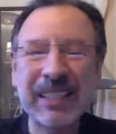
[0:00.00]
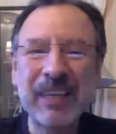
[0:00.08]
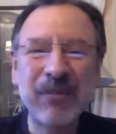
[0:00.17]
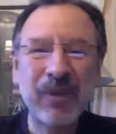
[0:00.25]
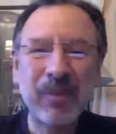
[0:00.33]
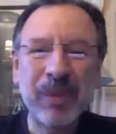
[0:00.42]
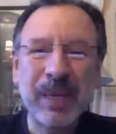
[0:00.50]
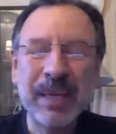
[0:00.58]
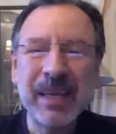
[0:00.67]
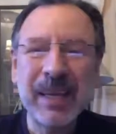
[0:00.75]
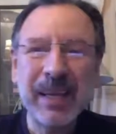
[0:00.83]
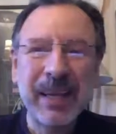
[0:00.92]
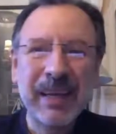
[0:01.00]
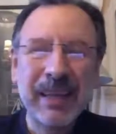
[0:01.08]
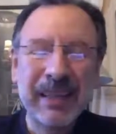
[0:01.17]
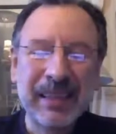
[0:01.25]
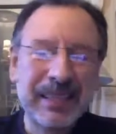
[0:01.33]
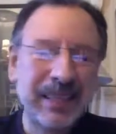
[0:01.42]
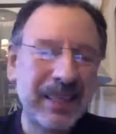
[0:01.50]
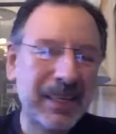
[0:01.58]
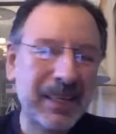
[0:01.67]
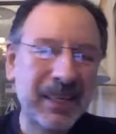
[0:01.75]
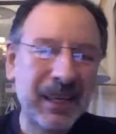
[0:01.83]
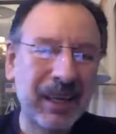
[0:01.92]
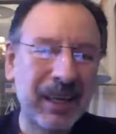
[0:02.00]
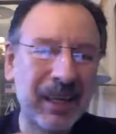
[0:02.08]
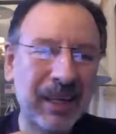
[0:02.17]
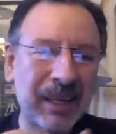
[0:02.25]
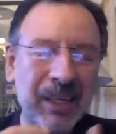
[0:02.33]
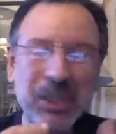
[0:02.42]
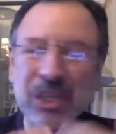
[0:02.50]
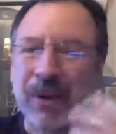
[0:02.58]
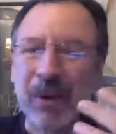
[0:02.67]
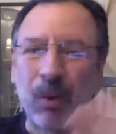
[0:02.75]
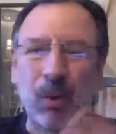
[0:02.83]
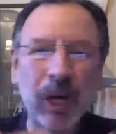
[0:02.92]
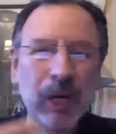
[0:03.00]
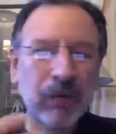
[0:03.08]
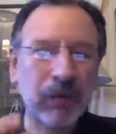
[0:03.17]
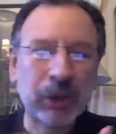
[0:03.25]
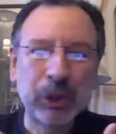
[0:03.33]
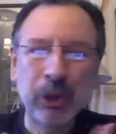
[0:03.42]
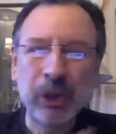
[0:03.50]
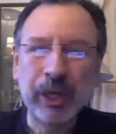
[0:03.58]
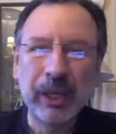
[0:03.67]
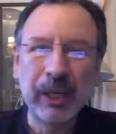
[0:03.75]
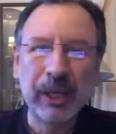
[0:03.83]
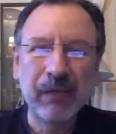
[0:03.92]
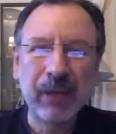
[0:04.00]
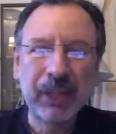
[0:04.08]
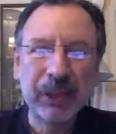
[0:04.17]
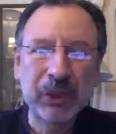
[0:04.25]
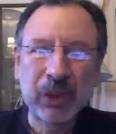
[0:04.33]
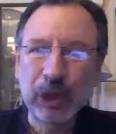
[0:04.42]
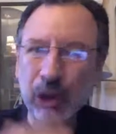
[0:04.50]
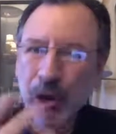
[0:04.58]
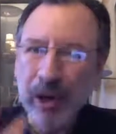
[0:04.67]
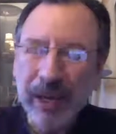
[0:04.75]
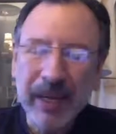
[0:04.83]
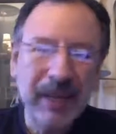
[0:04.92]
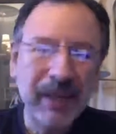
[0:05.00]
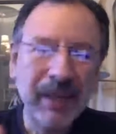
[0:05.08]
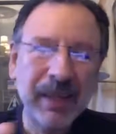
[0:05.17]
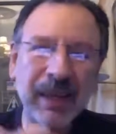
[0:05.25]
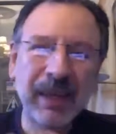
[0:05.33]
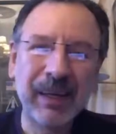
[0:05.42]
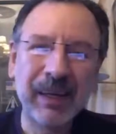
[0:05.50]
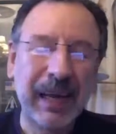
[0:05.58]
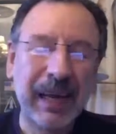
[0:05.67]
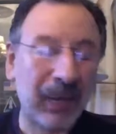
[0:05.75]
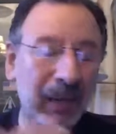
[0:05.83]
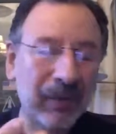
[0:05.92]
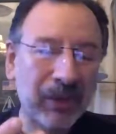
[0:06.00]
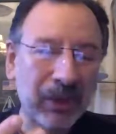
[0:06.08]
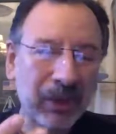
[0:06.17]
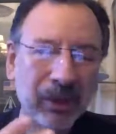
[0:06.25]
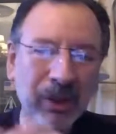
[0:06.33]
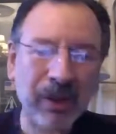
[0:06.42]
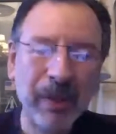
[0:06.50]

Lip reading: for me, this is each time a wonderful journey and adventure and learning. I love to learn,